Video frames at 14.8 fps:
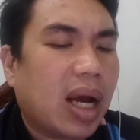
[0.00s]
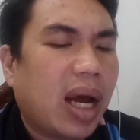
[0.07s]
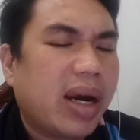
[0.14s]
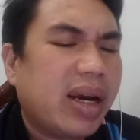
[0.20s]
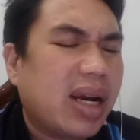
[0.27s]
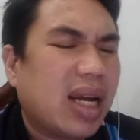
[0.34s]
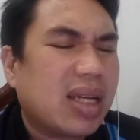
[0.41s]

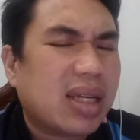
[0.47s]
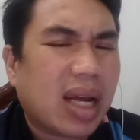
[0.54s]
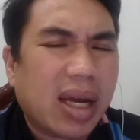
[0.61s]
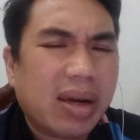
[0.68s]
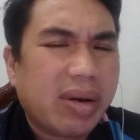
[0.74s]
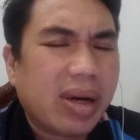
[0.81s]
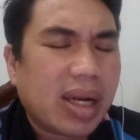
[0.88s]
I
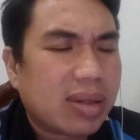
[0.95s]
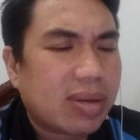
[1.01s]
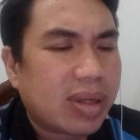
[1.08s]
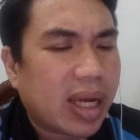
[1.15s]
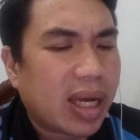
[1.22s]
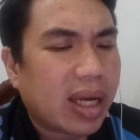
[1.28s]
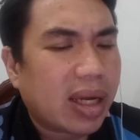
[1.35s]

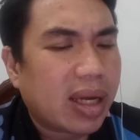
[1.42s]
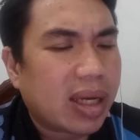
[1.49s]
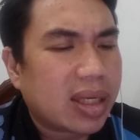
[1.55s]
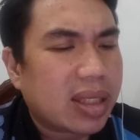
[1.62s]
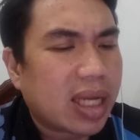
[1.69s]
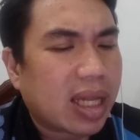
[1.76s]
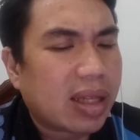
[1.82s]
realized today
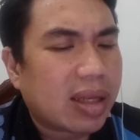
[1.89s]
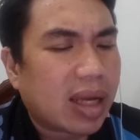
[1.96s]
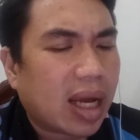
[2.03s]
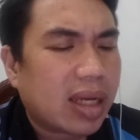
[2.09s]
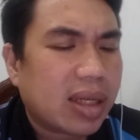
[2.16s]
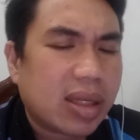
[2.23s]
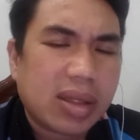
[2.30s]
is that
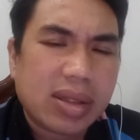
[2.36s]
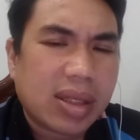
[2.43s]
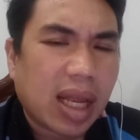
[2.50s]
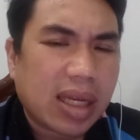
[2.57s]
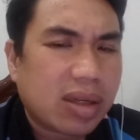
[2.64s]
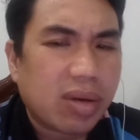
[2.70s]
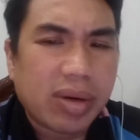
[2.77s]
it
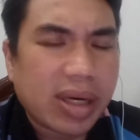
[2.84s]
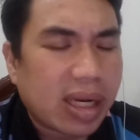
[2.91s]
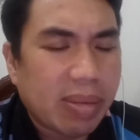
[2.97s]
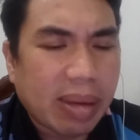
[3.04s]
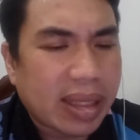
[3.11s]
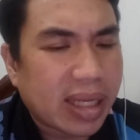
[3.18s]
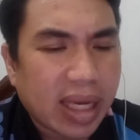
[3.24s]
does not
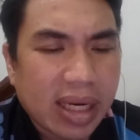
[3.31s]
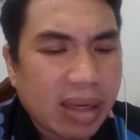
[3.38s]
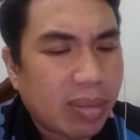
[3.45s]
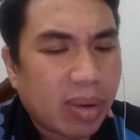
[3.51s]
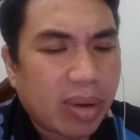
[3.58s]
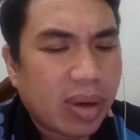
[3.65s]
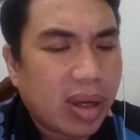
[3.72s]
really matter
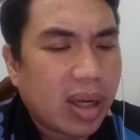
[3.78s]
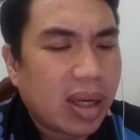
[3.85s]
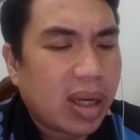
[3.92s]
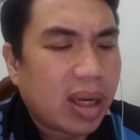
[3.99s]
anymore.